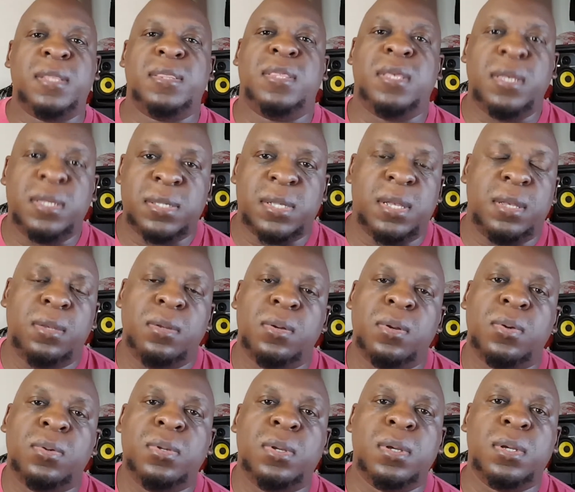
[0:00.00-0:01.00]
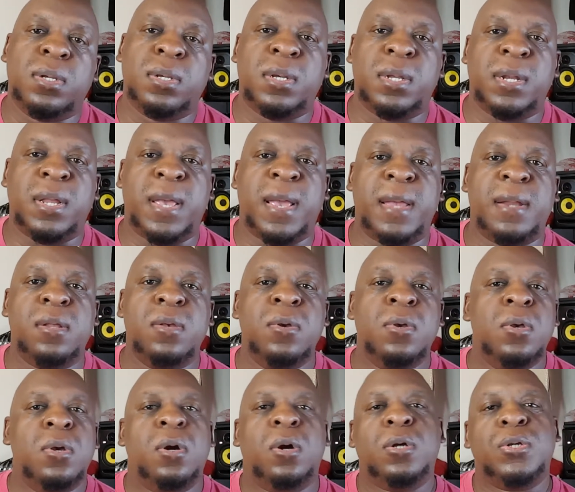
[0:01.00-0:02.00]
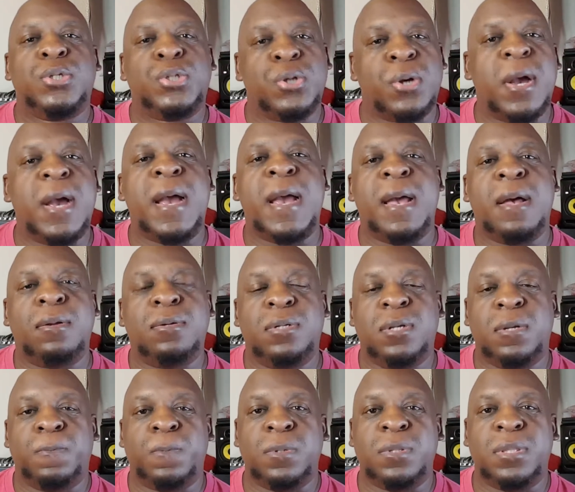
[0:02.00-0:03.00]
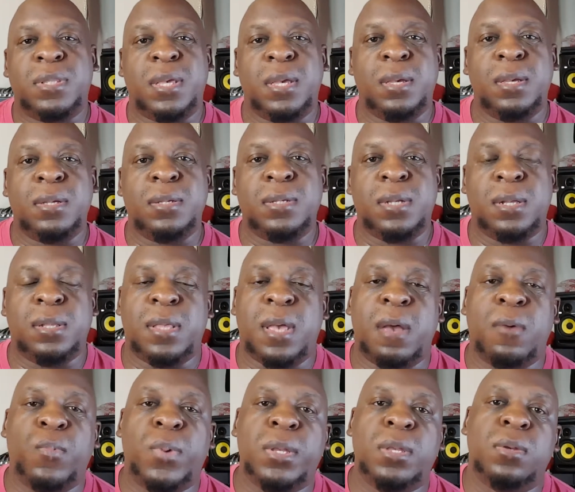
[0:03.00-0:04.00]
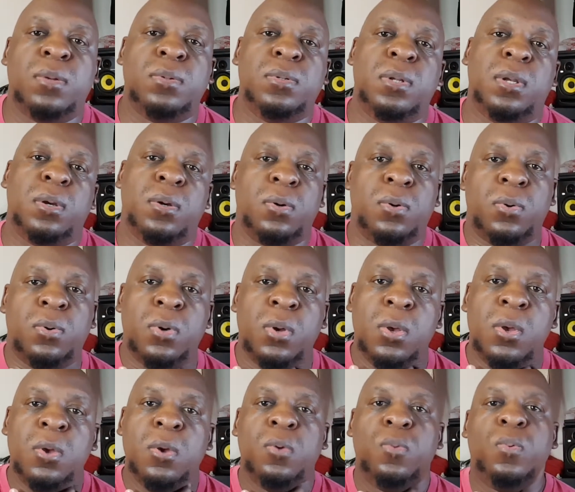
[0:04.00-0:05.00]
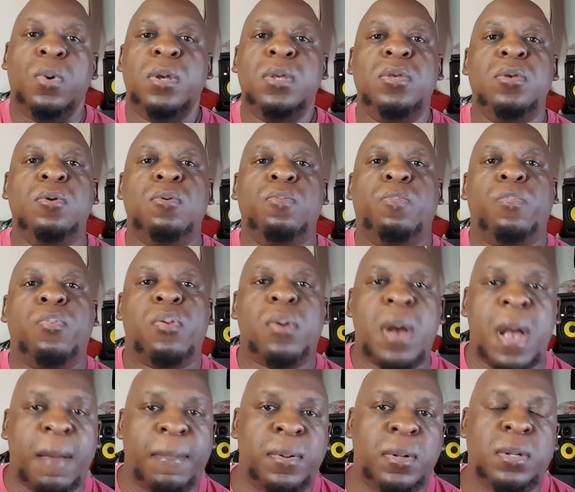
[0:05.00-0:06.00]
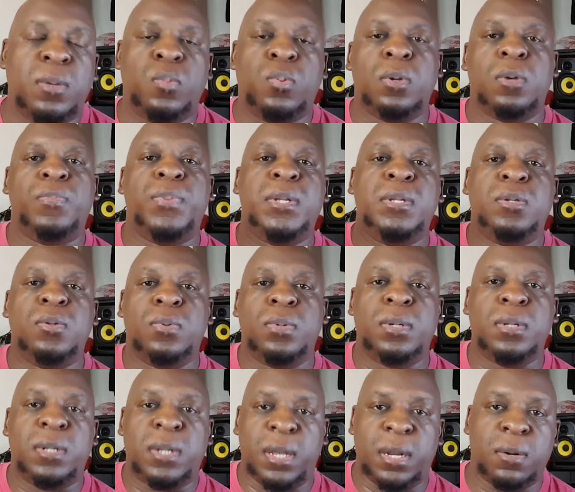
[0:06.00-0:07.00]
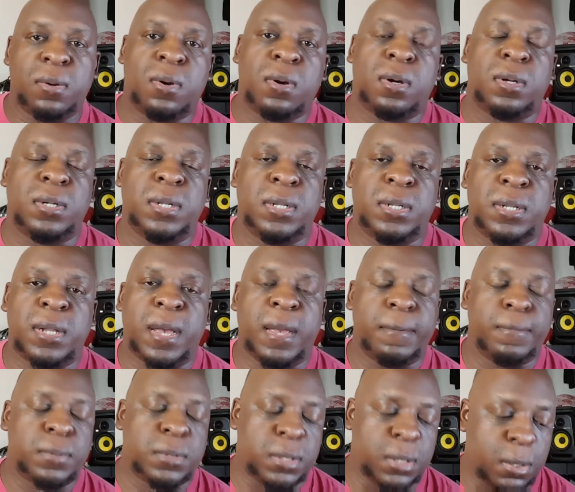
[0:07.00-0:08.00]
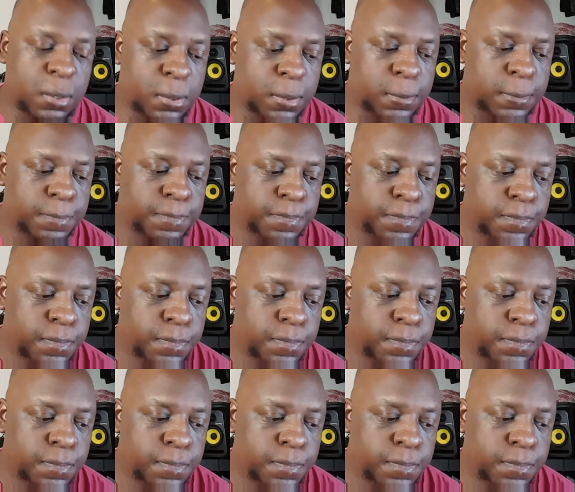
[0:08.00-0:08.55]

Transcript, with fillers: at things that you know you're good at or try out different things. And that way you'll know what you probably will be doing later on in life. So